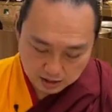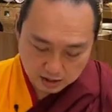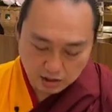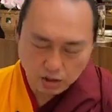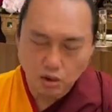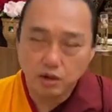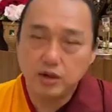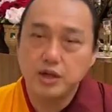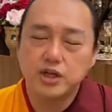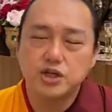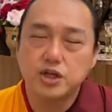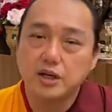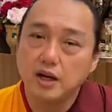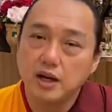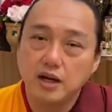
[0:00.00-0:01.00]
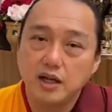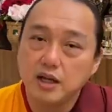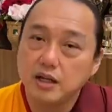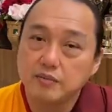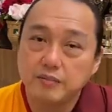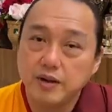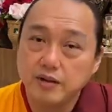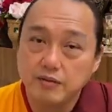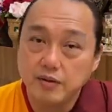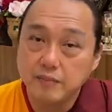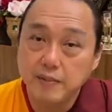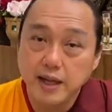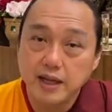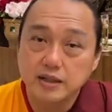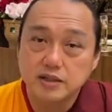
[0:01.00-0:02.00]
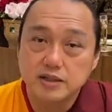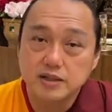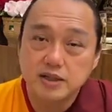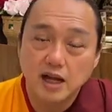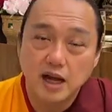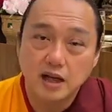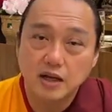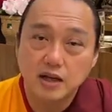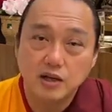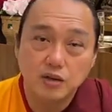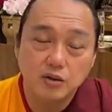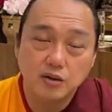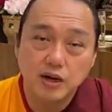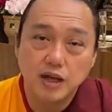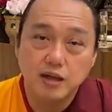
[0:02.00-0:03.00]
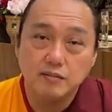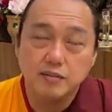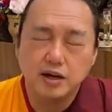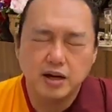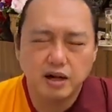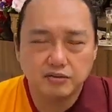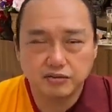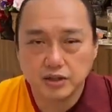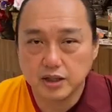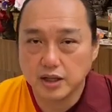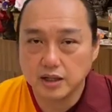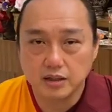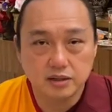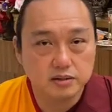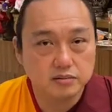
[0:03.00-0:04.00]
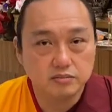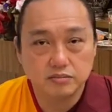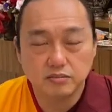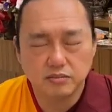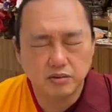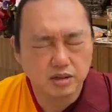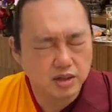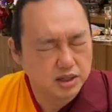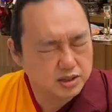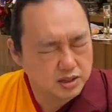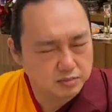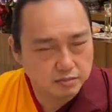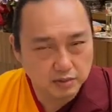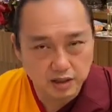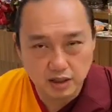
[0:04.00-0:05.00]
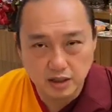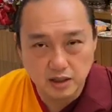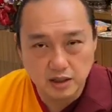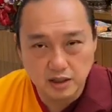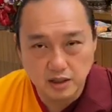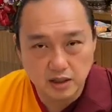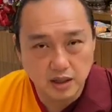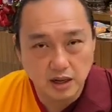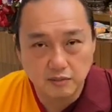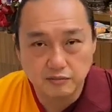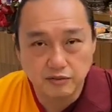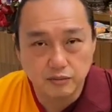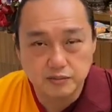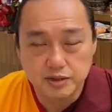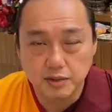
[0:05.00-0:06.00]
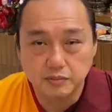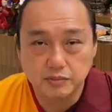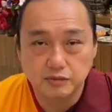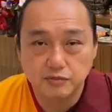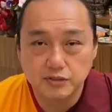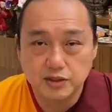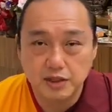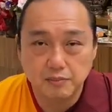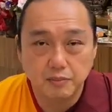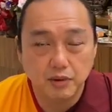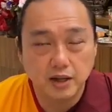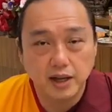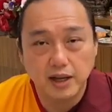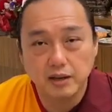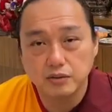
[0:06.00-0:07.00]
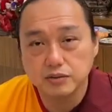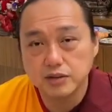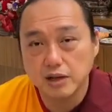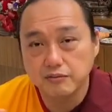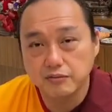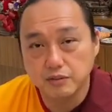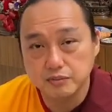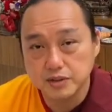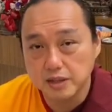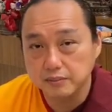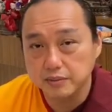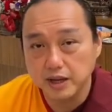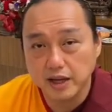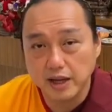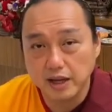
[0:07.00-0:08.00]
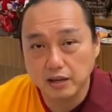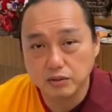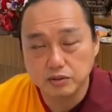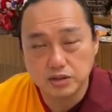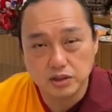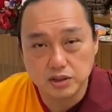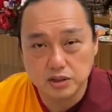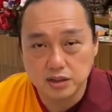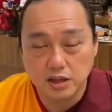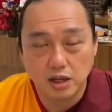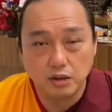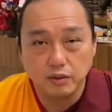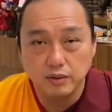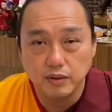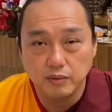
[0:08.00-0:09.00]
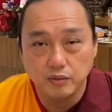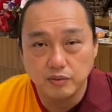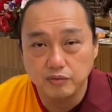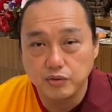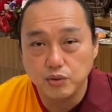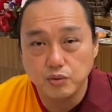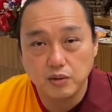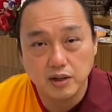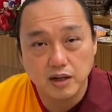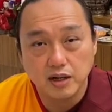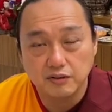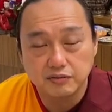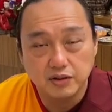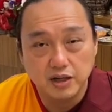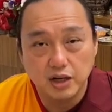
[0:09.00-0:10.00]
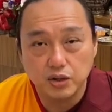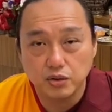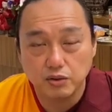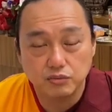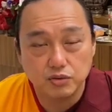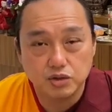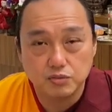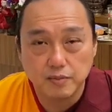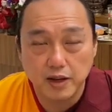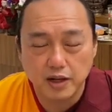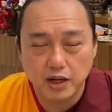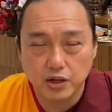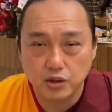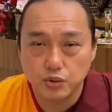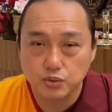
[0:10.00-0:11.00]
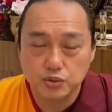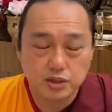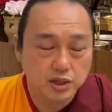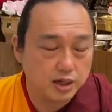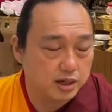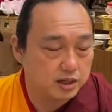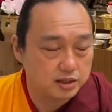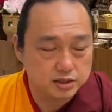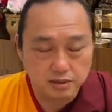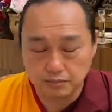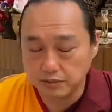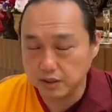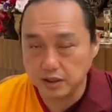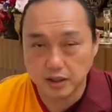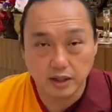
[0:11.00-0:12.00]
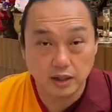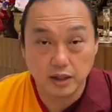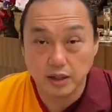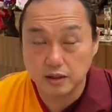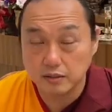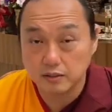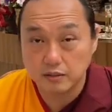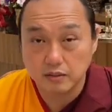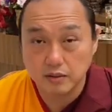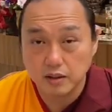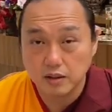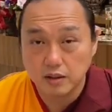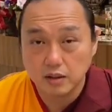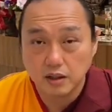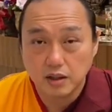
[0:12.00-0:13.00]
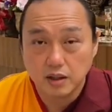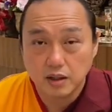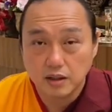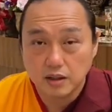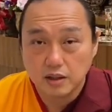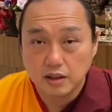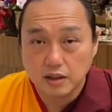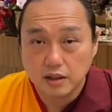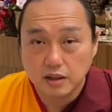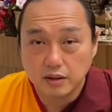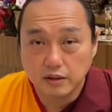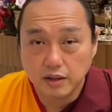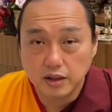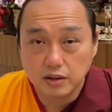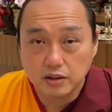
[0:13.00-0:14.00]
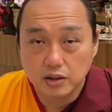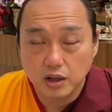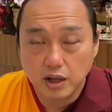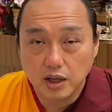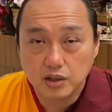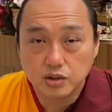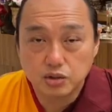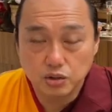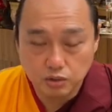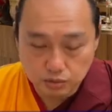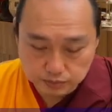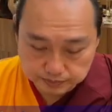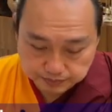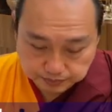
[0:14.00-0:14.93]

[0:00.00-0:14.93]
Conditionally, it remains under your name, and after that, it come from somebody else, come from something else, is now with you, and then after that, you have to spend it, use it, and it's something like that. Right? And so,